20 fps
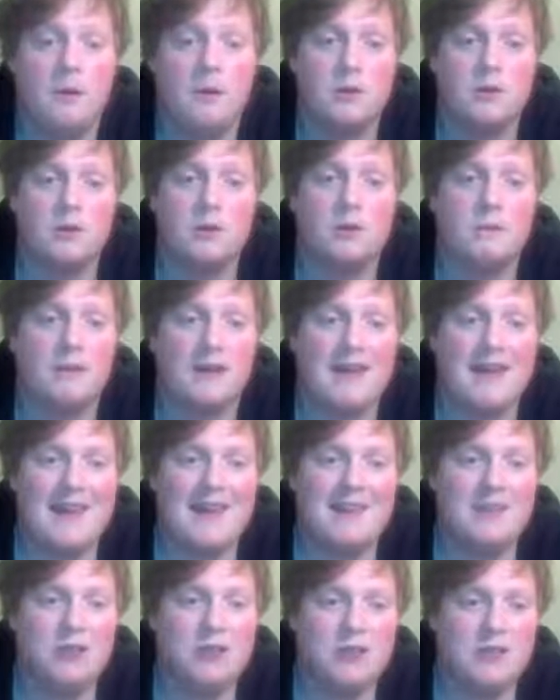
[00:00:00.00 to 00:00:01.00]
So I play
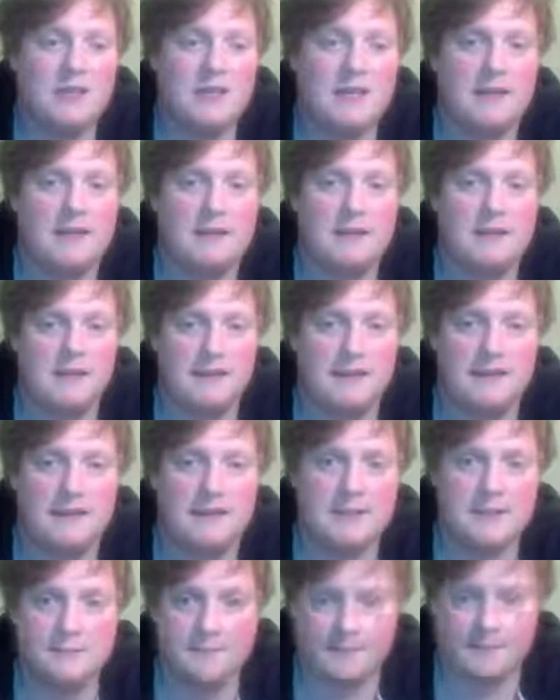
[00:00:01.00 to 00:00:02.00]
h6 at
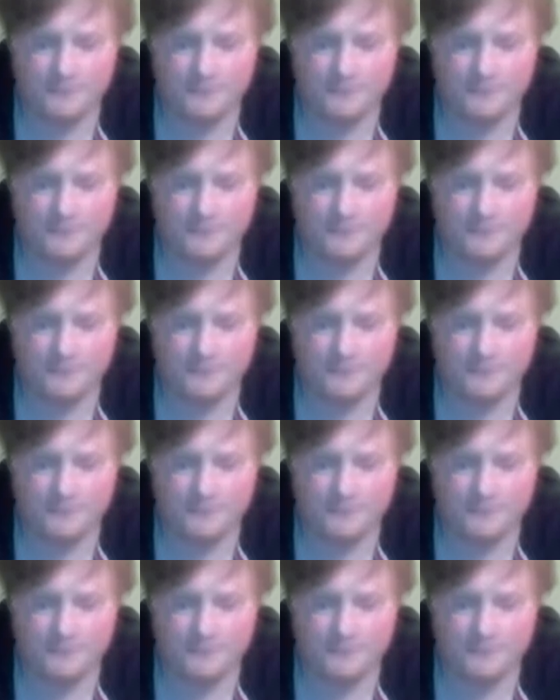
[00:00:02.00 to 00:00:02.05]
least.